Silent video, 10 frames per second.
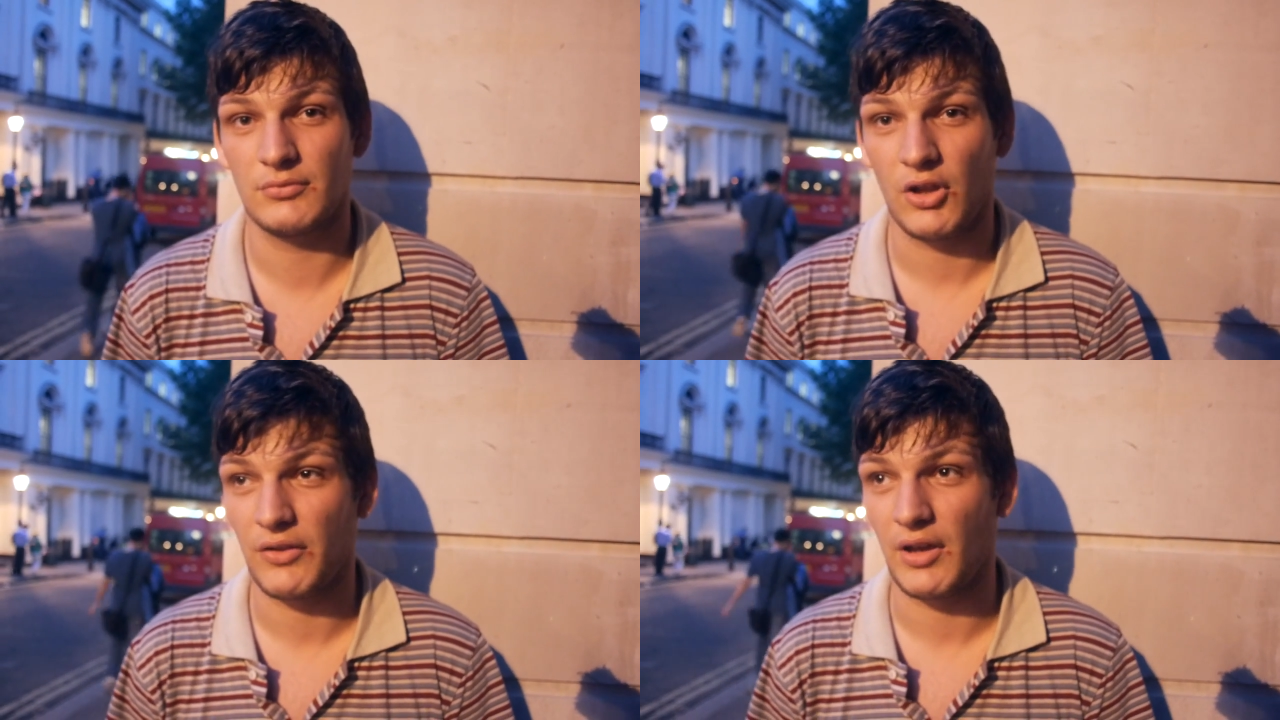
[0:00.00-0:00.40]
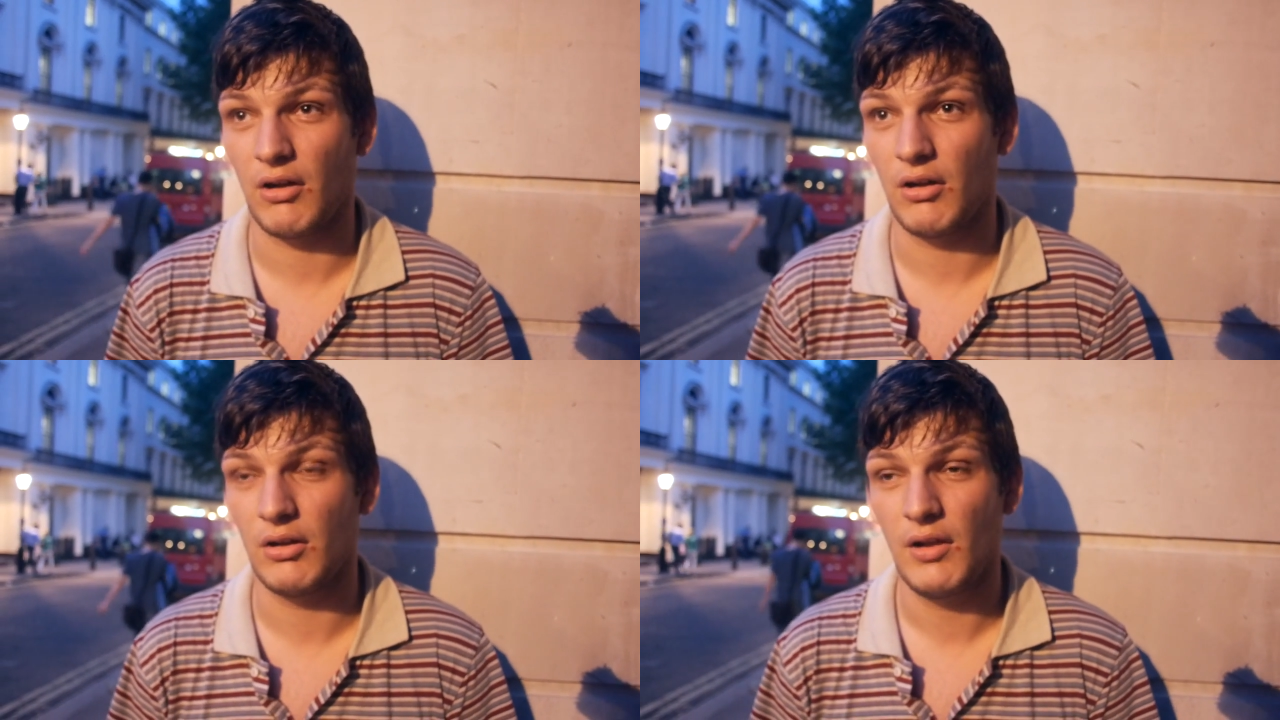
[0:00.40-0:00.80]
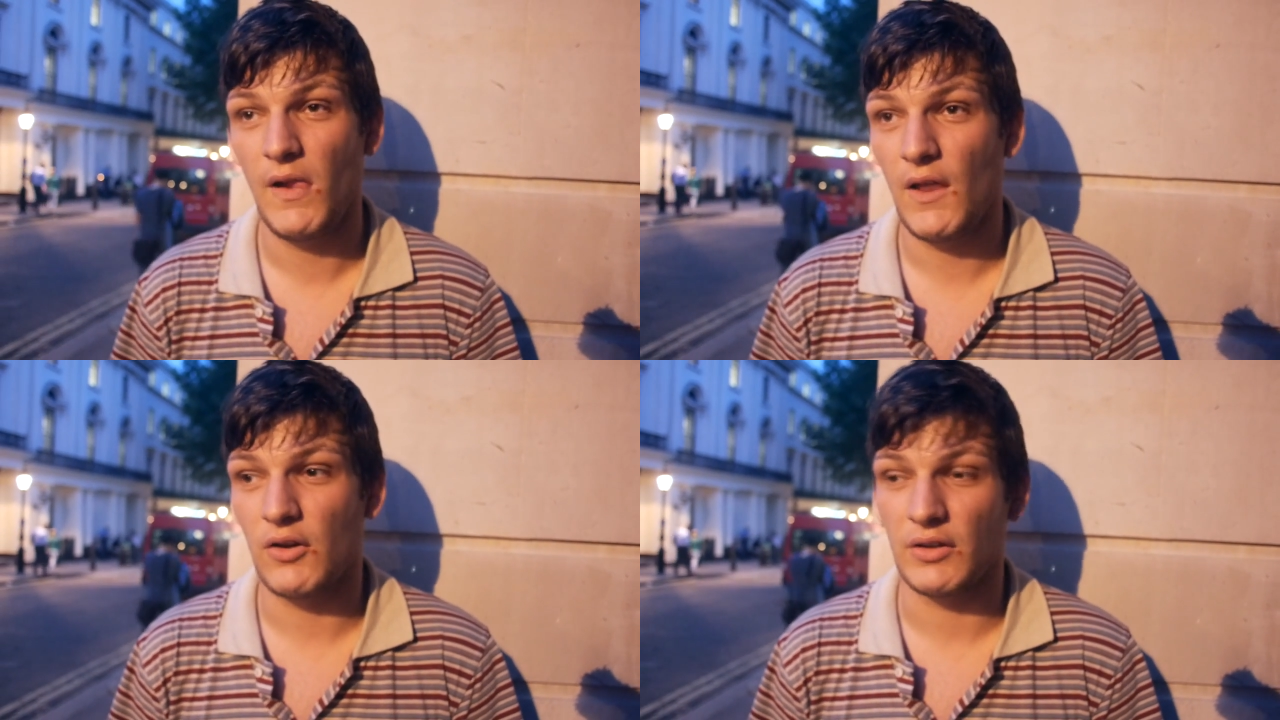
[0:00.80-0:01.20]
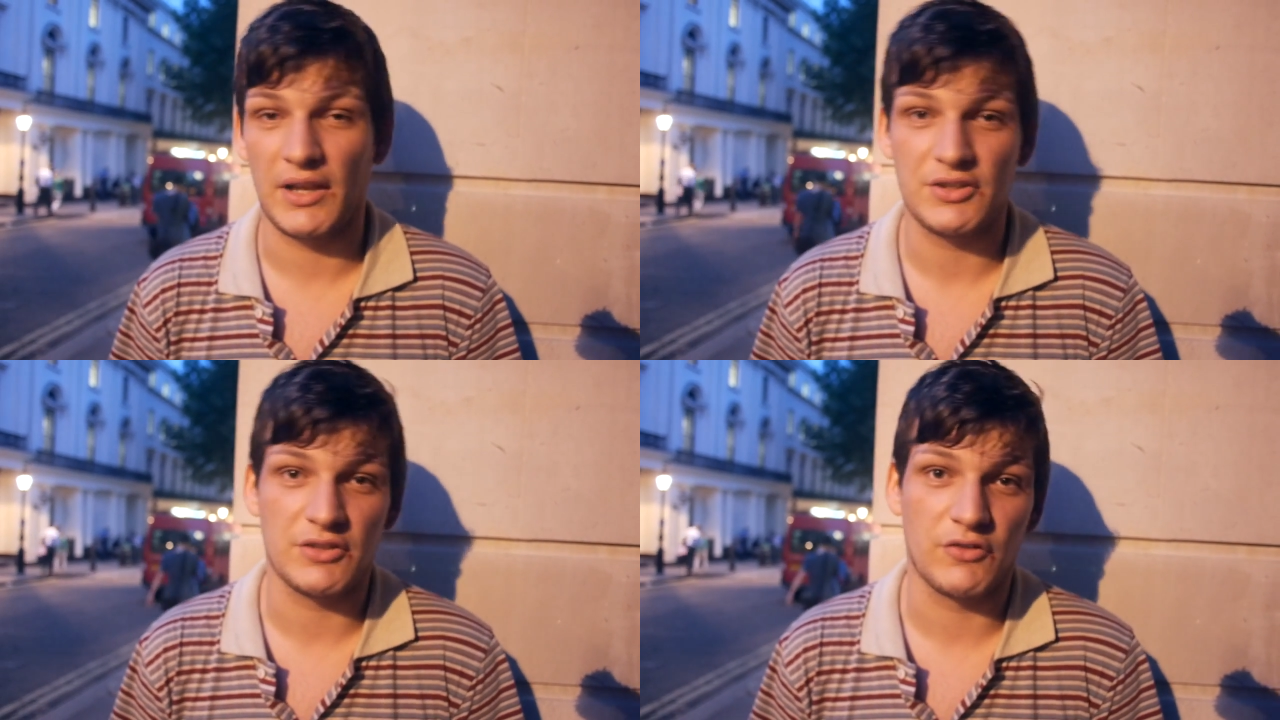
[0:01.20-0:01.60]
nothing at all
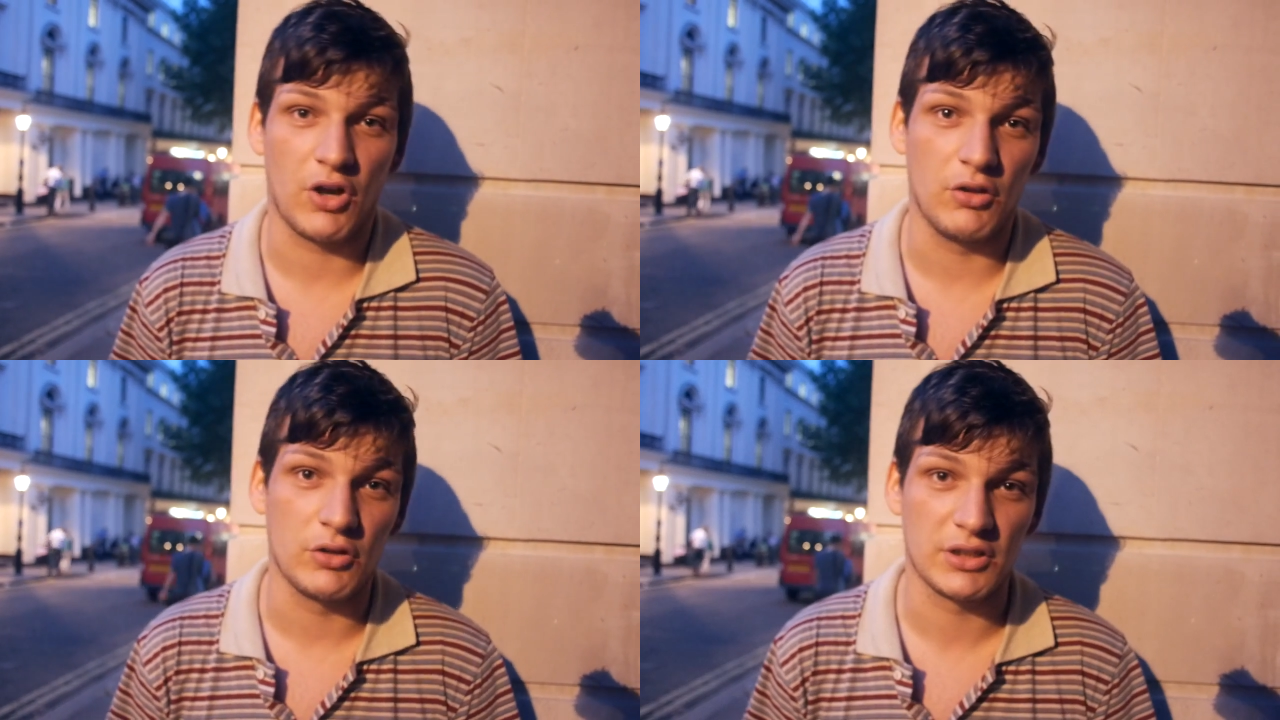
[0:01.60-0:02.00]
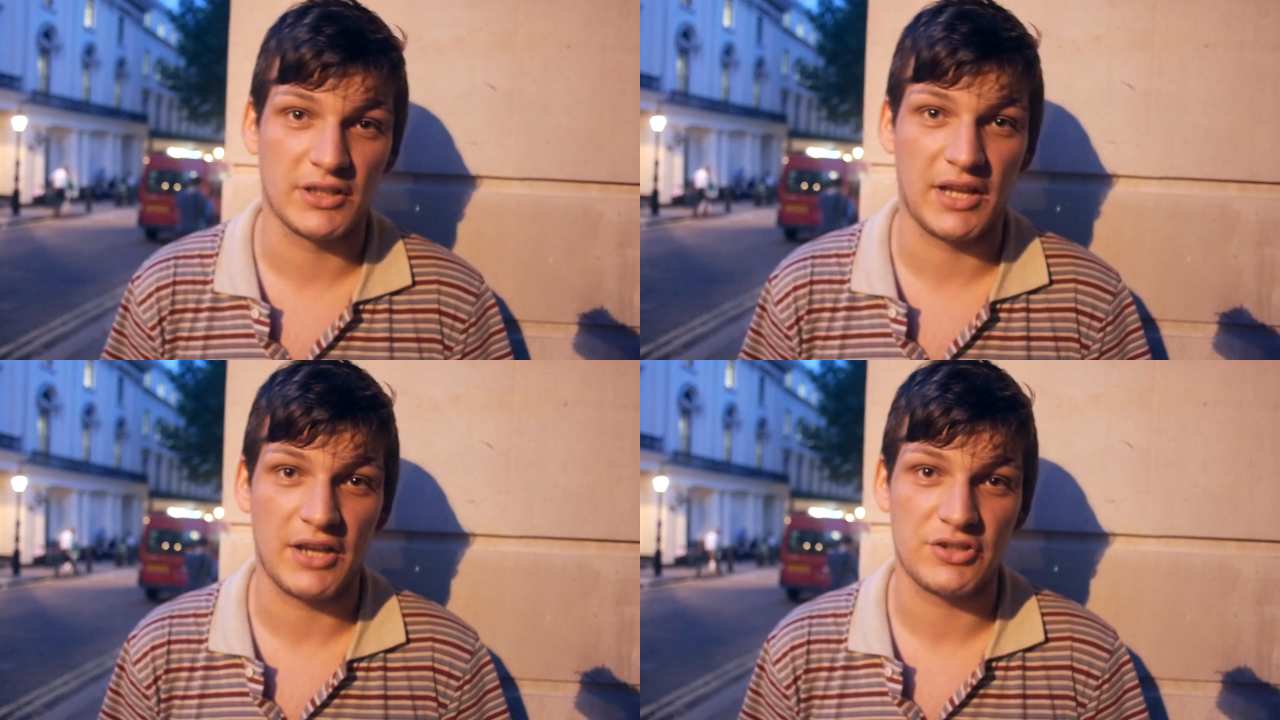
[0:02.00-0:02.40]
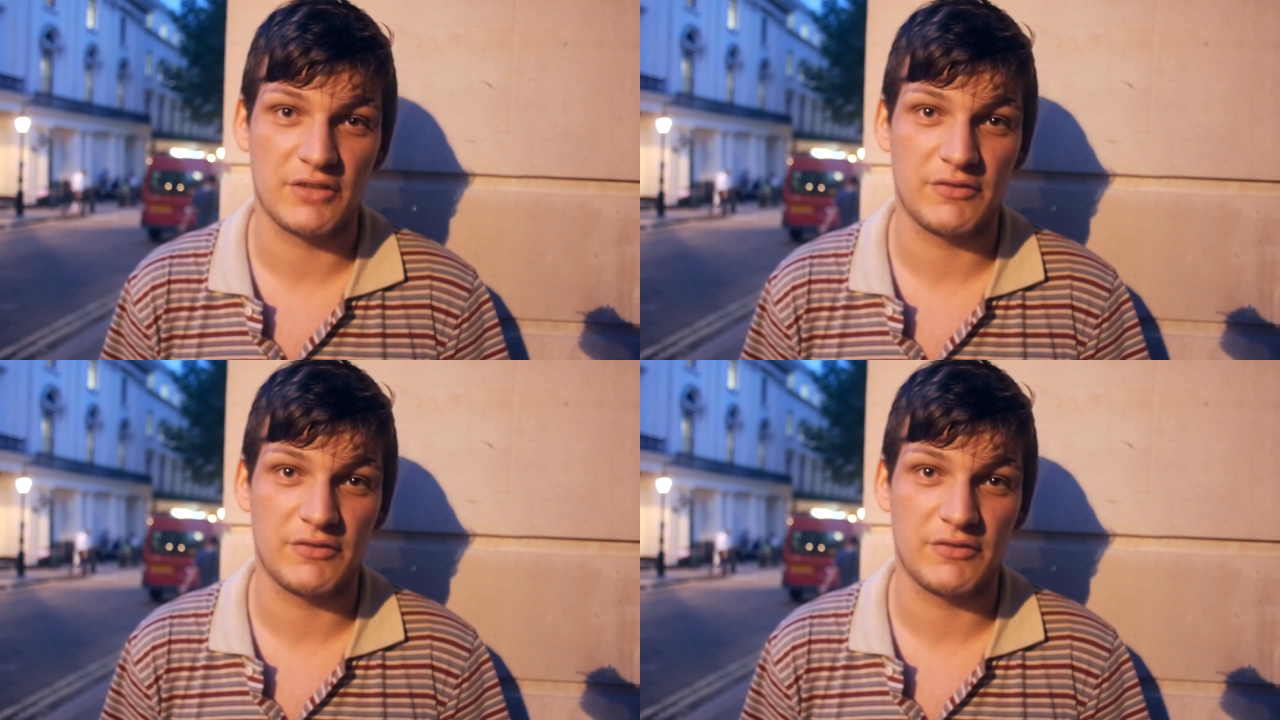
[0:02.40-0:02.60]
unless you've got a local connection.